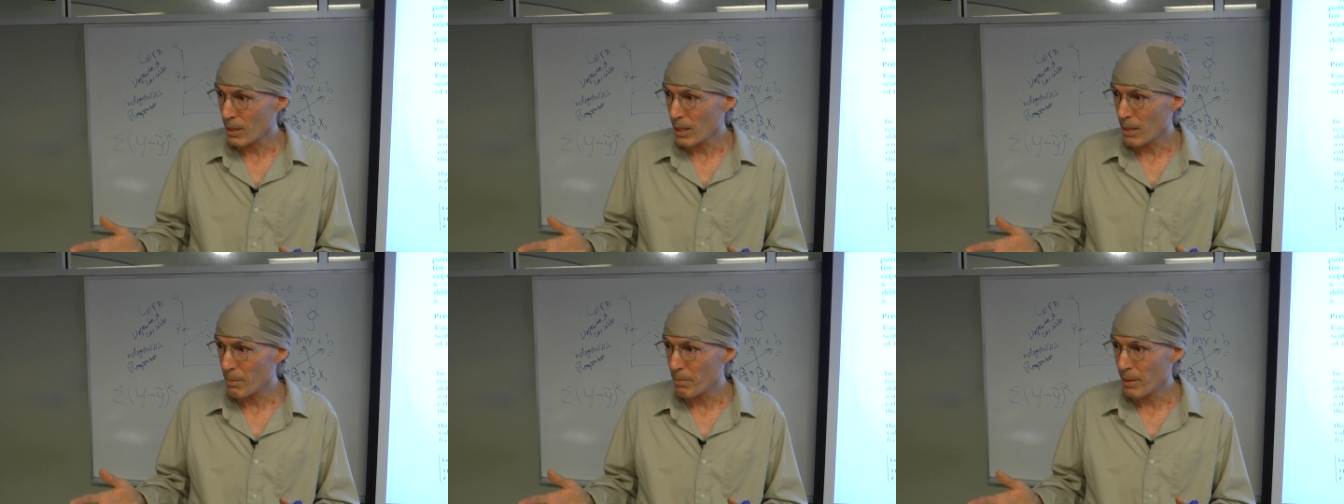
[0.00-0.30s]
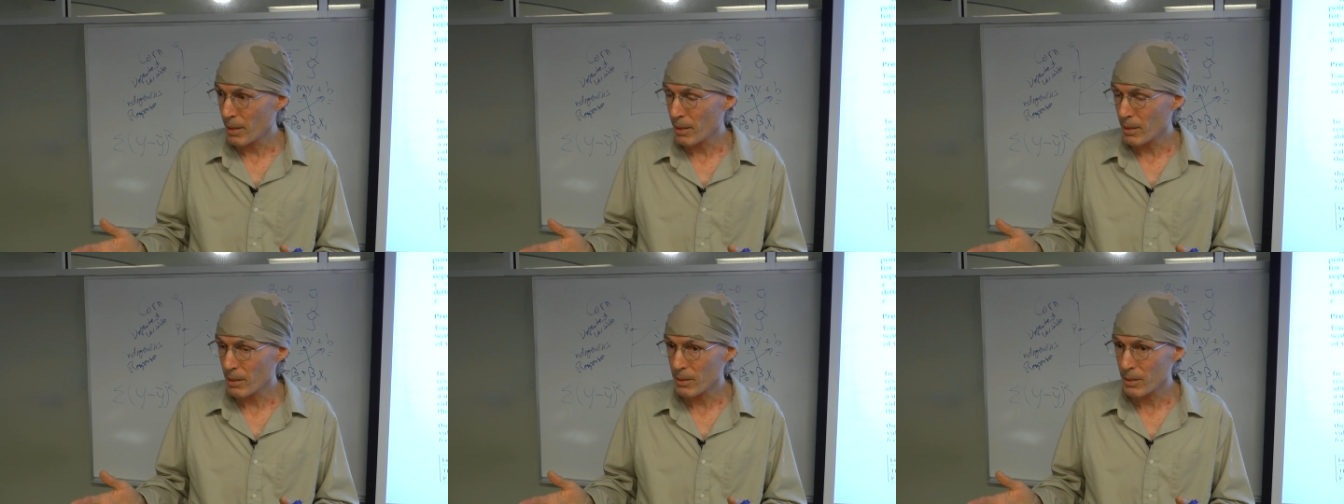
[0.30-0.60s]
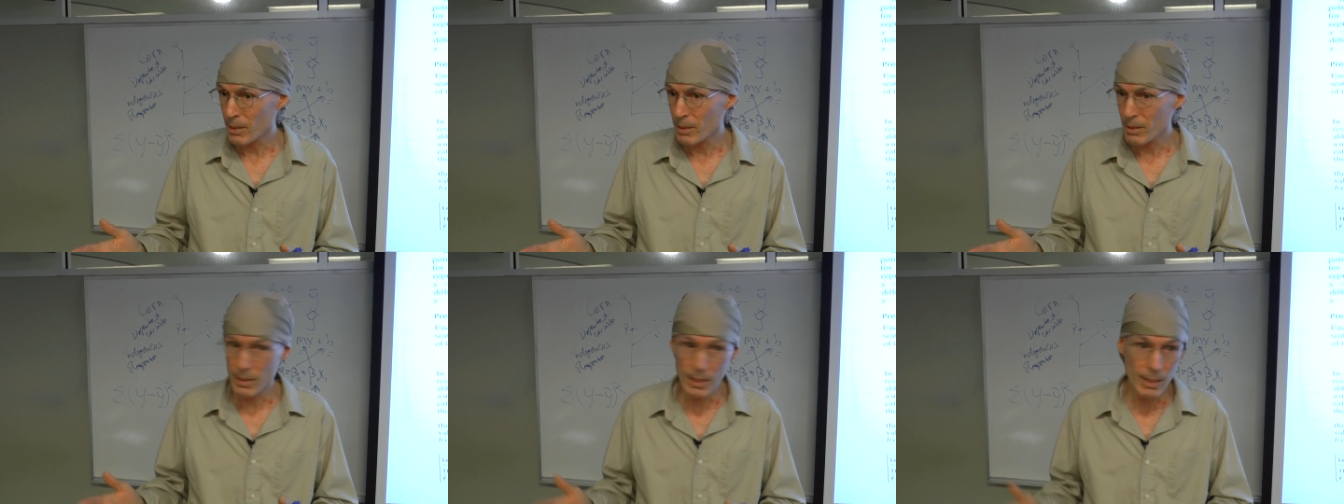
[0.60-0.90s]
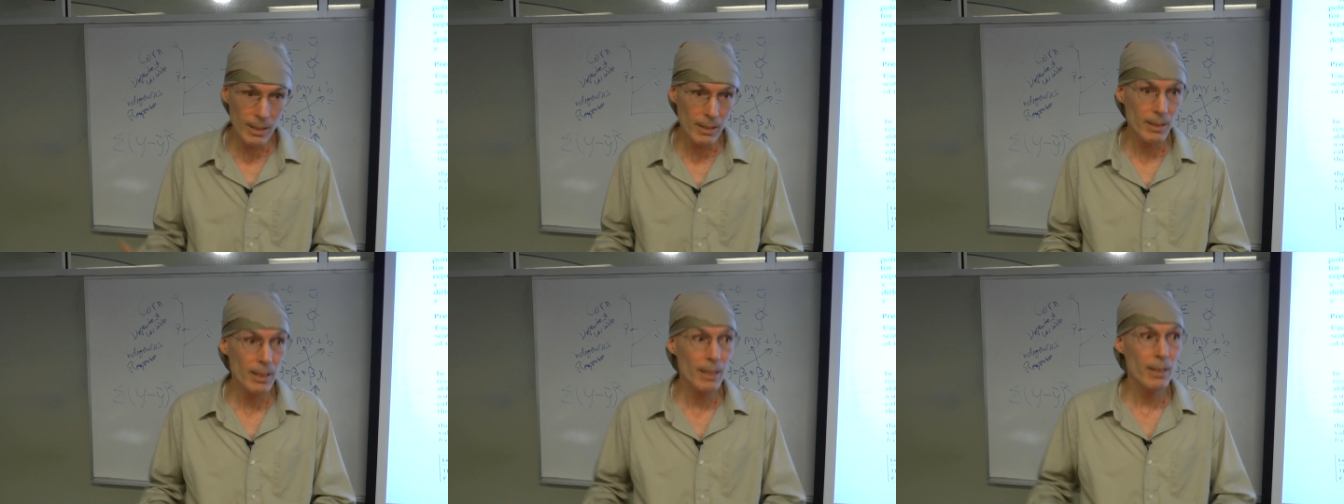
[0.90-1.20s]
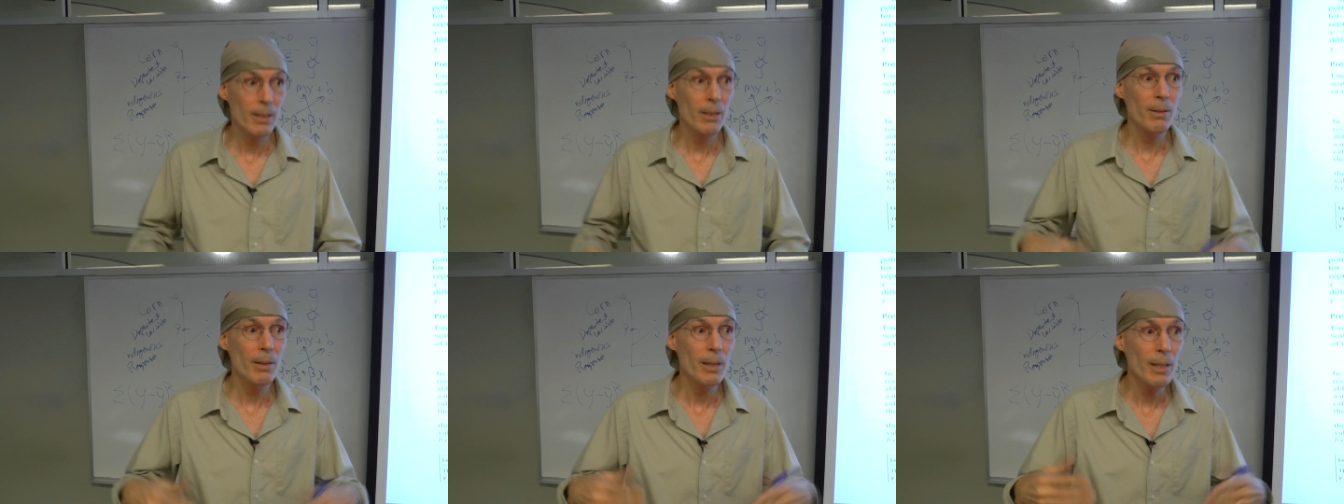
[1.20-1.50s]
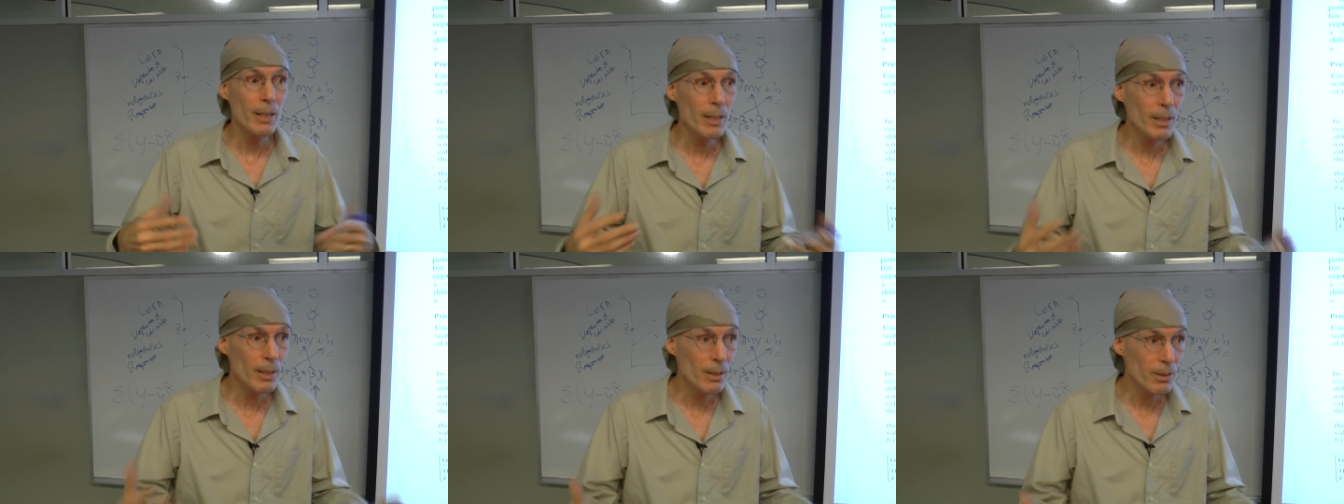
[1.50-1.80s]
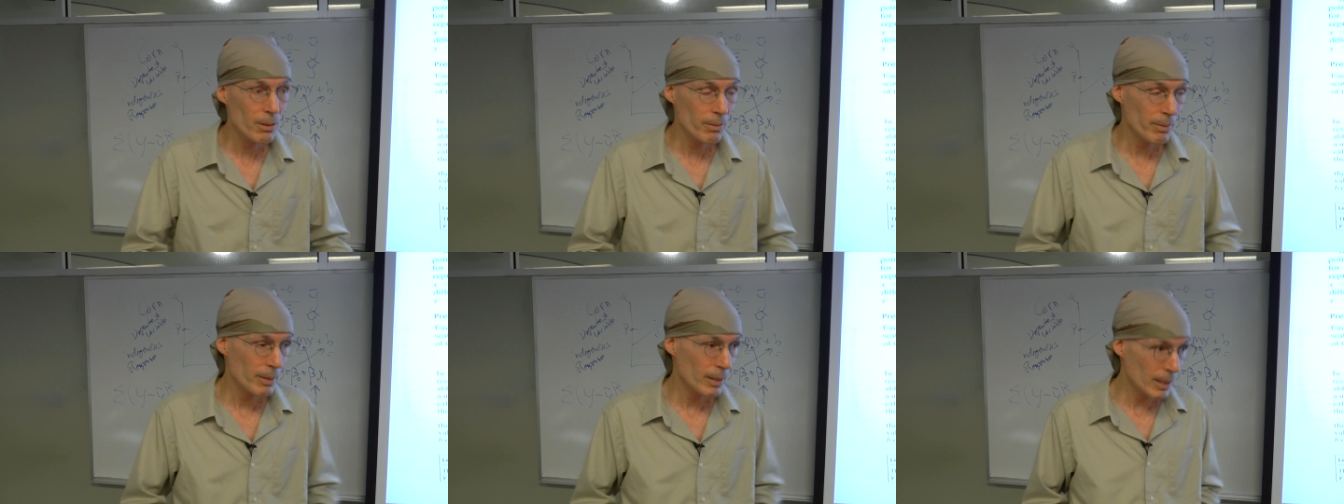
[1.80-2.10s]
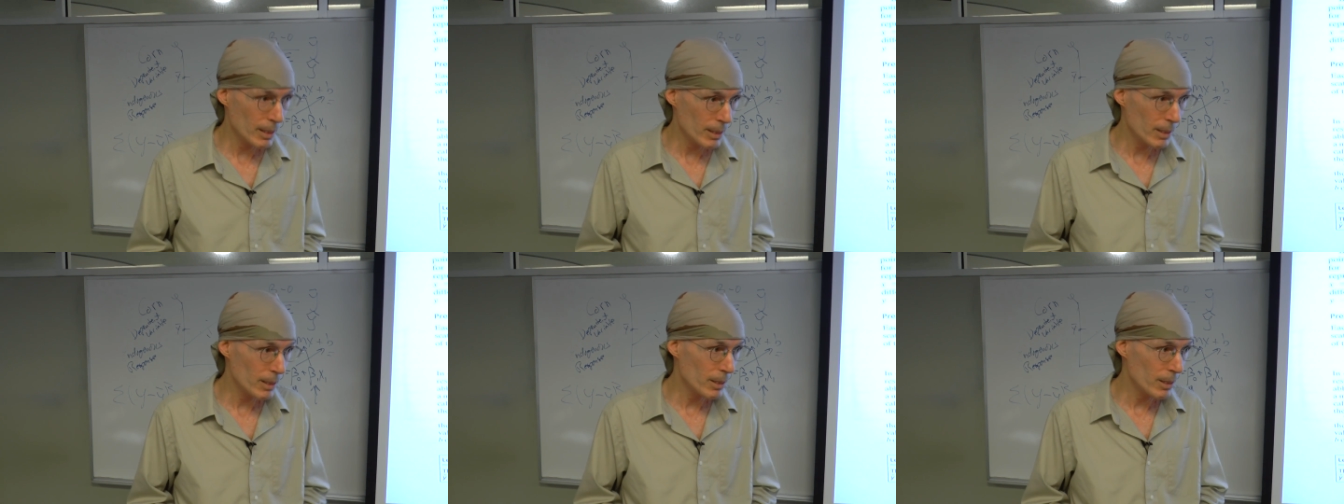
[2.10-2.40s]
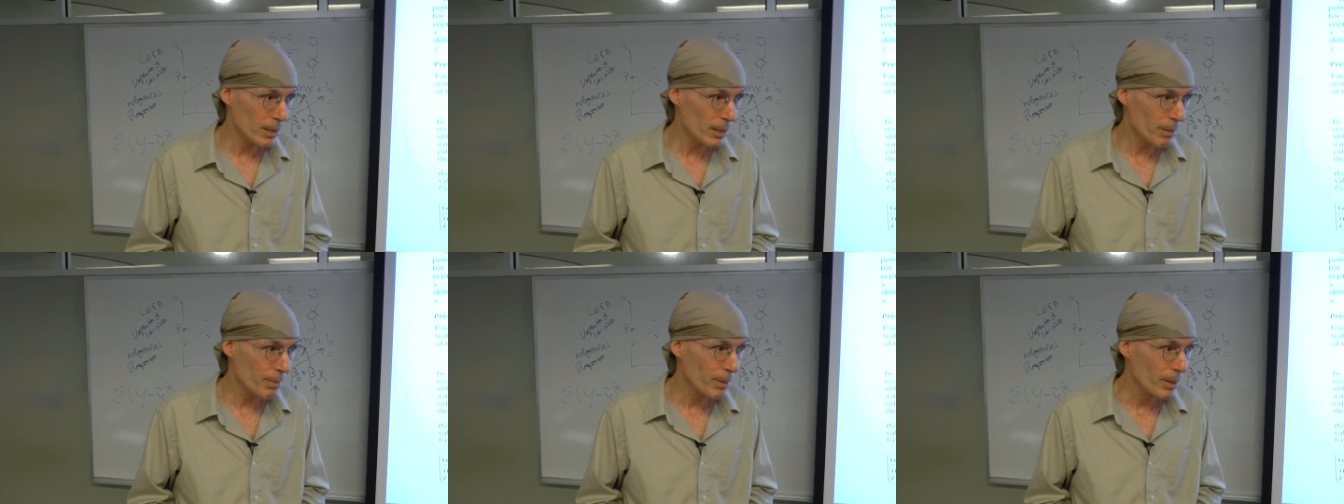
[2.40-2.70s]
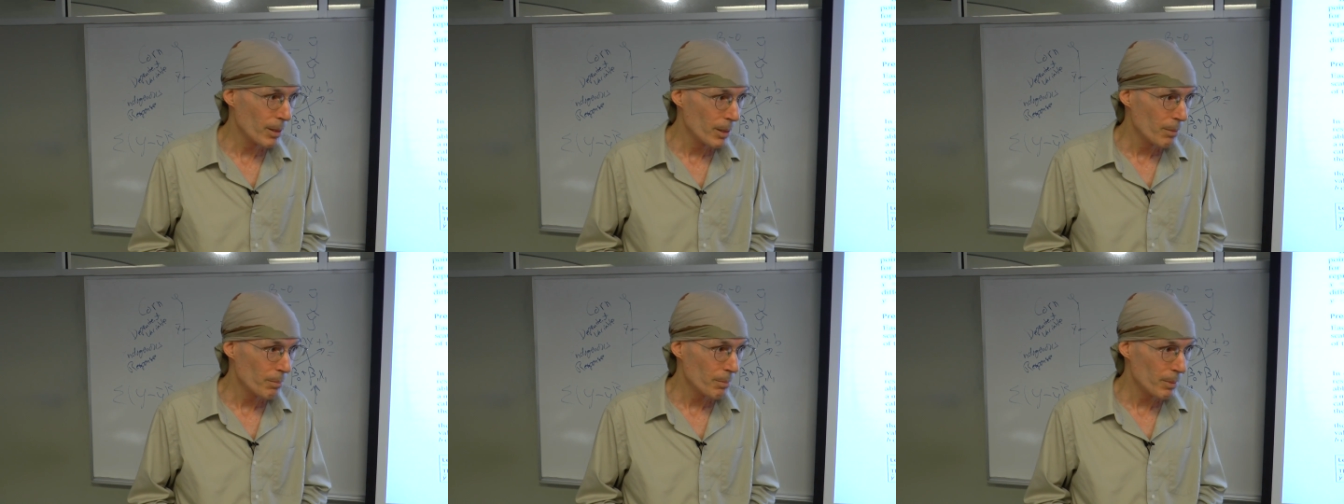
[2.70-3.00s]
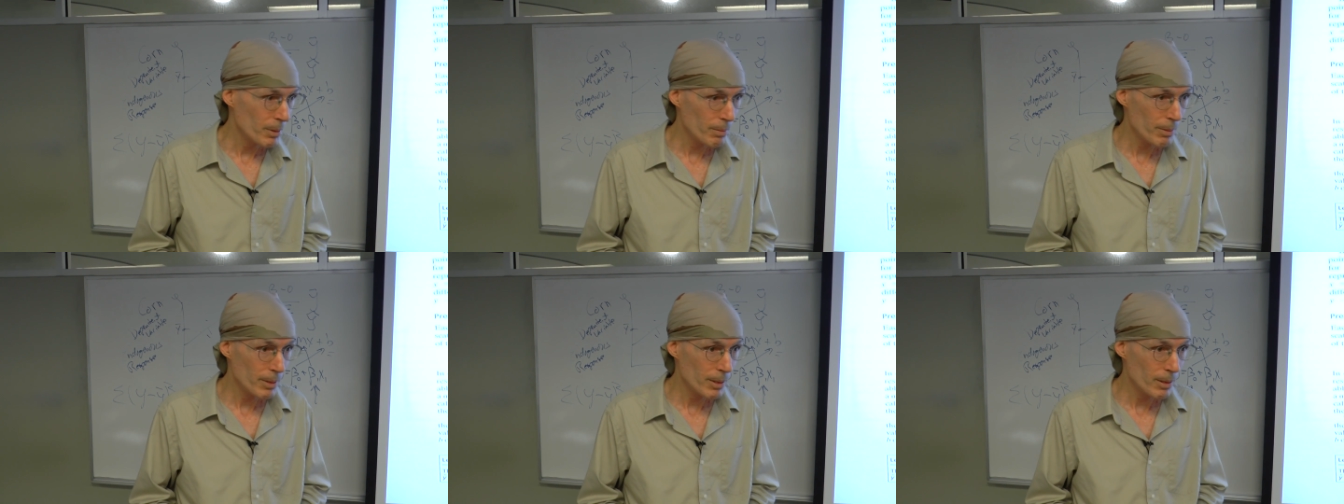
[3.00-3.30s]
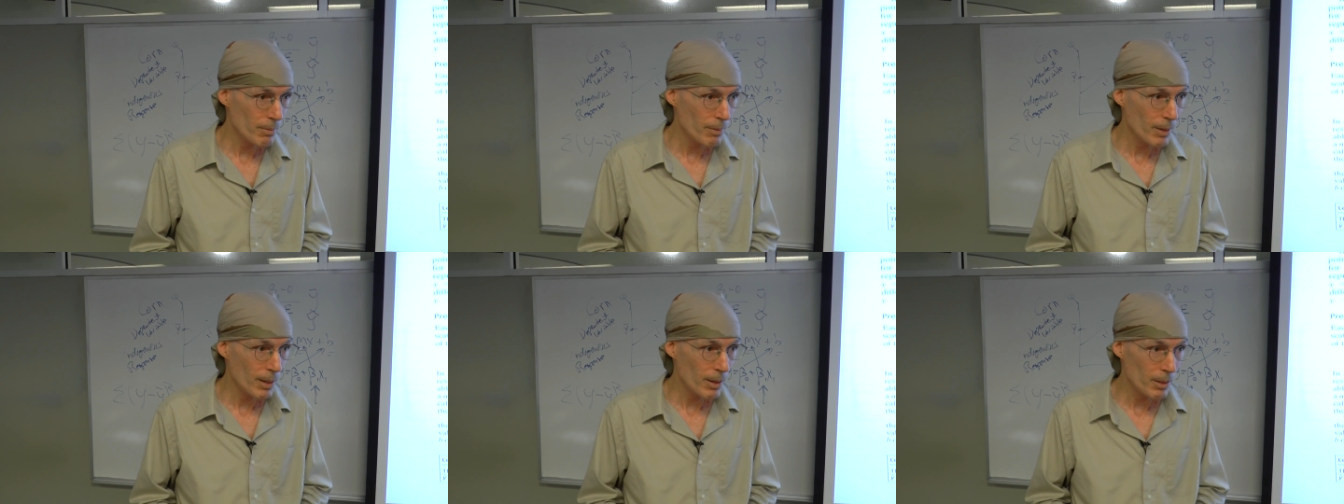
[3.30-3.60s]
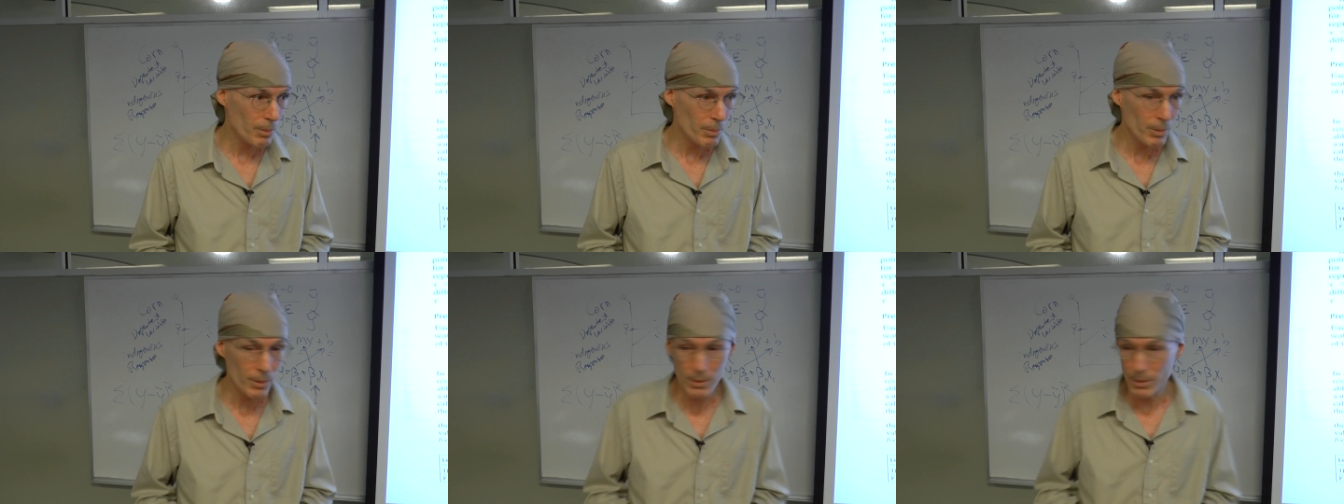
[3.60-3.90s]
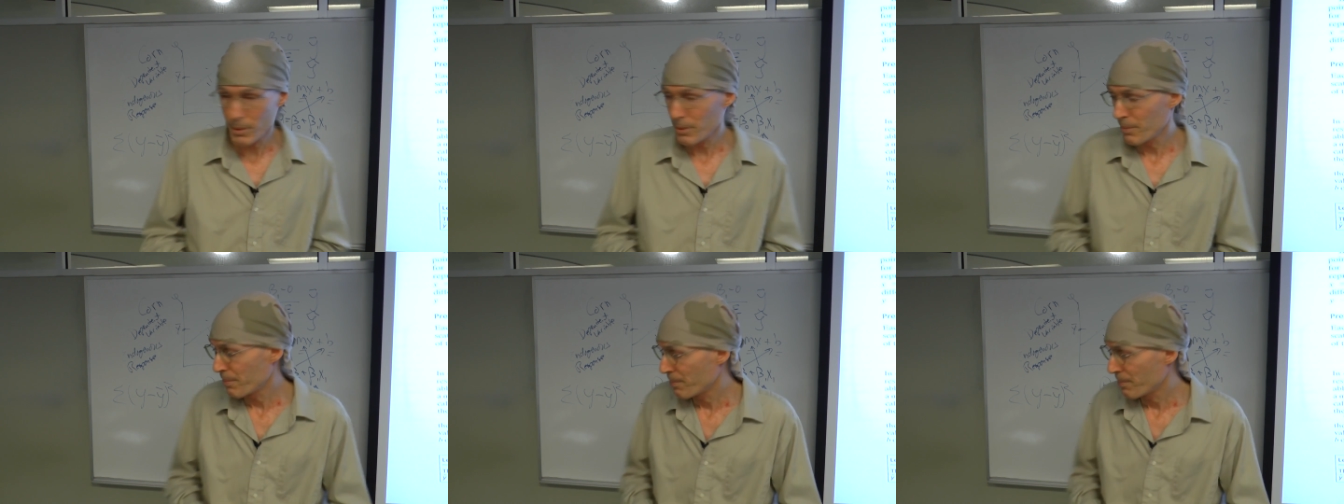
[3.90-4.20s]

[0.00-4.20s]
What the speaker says: hypothesis is that there is a relationship between the variables.